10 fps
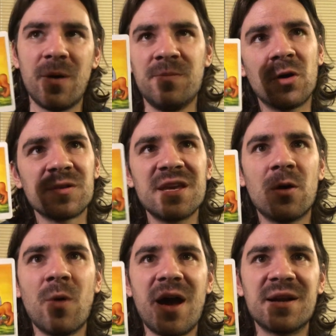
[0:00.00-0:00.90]
not the
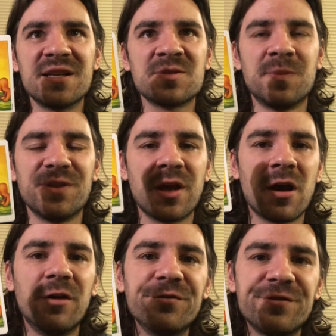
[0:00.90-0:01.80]
awareness but the
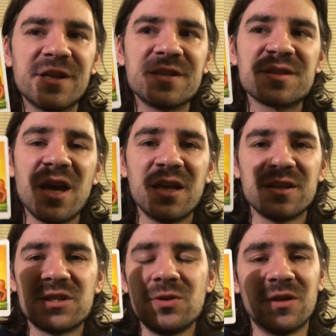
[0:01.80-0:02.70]
confidence
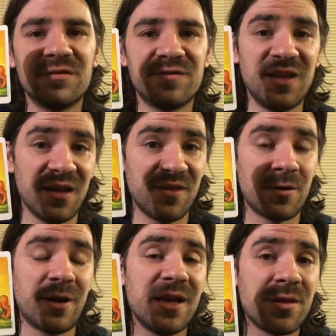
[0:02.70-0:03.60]
that you have done the
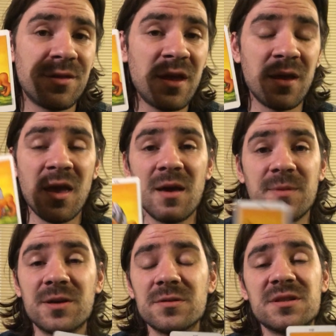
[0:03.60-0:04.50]
right thing
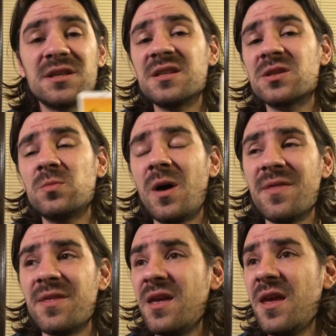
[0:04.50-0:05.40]
because this is
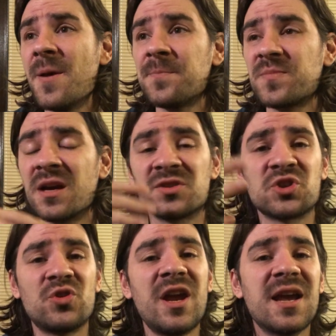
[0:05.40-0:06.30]
what the a
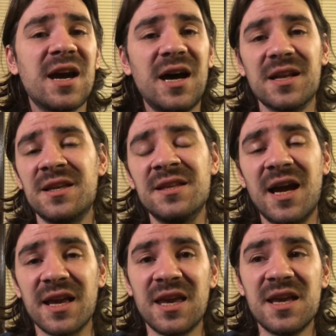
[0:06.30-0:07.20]
strength card in
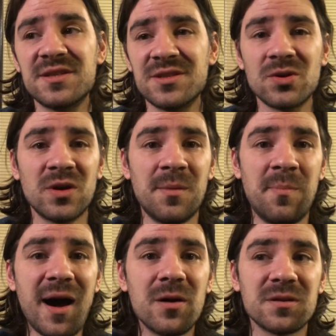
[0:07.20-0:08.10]
that case is all
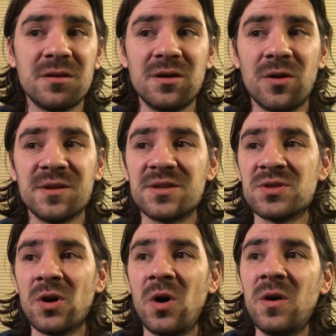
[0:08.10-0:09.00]
about you know it is
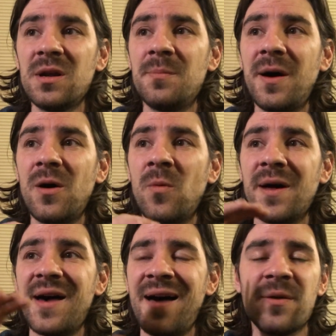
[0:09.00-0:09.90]
not all about
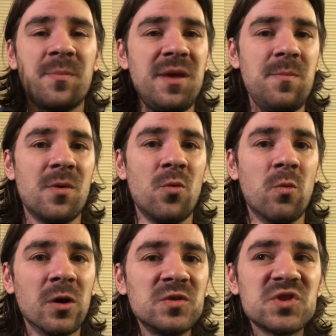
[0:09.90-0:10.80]
what other people
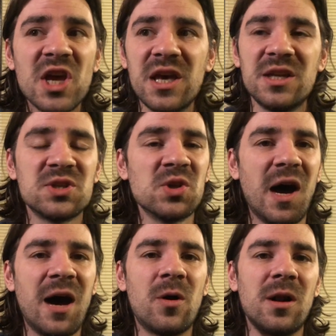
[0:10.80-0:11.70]
want it is not
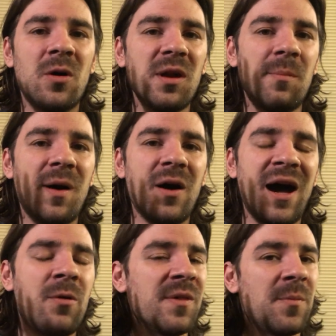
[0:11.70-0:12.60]
all, all about
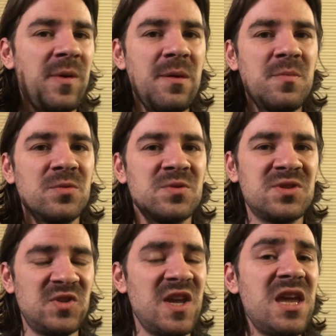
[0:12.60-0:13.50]
how other people
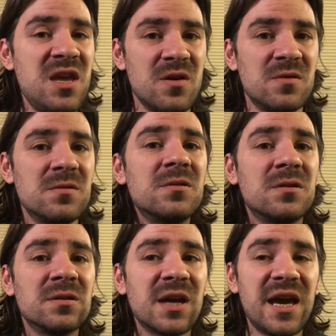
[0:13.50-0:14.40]
see you
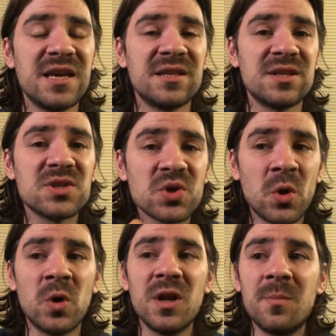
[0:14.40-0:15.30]
okay it is all